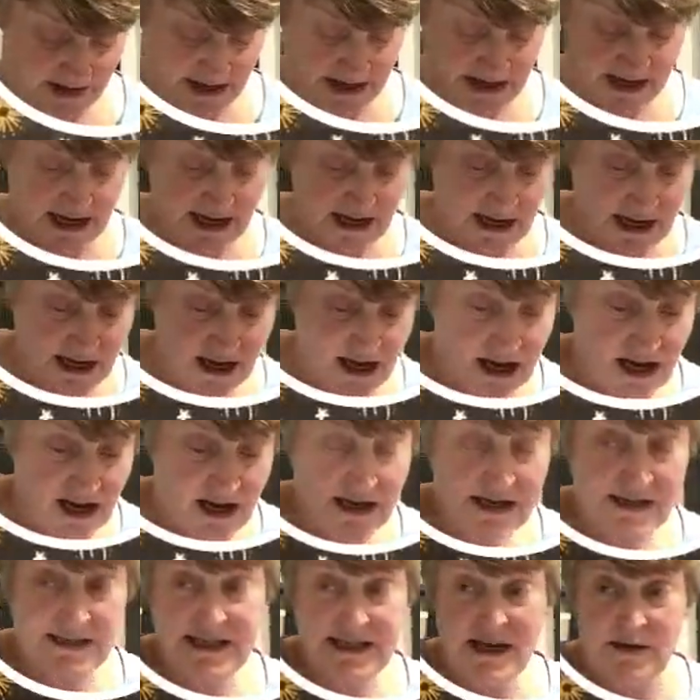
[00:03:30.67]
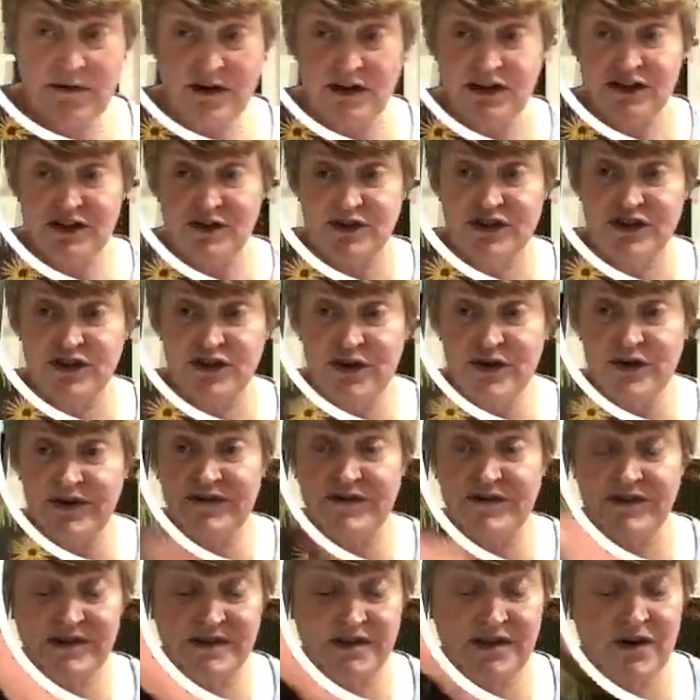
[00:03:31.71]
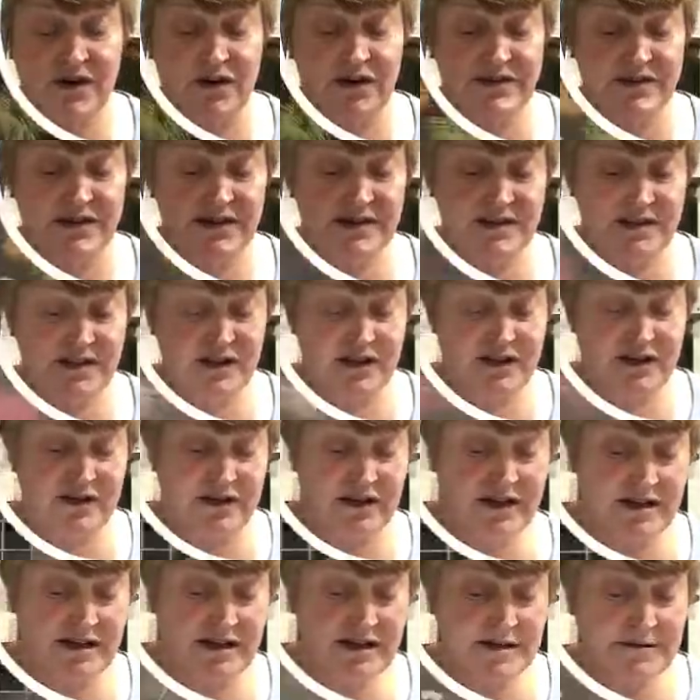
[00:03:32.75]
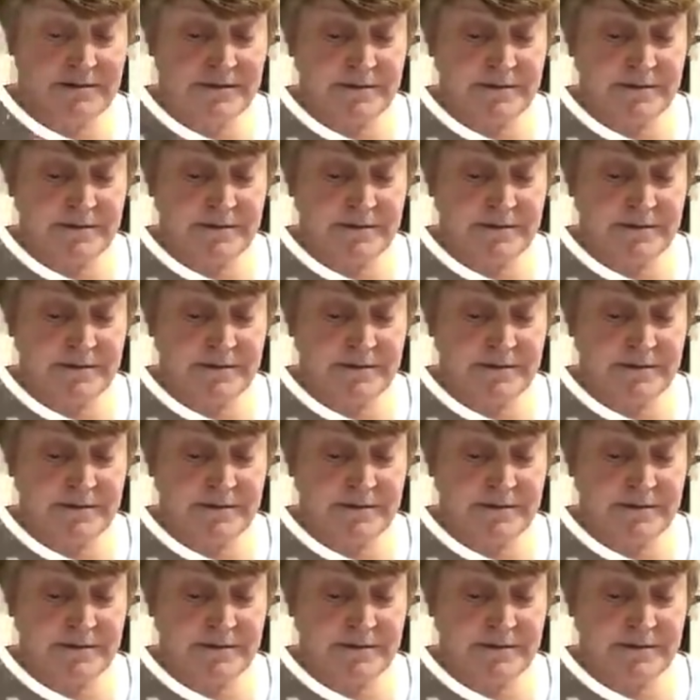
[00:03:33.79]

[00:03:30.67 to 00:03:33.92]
Okay, like I say, I'm going to do 2 different sizes tonight.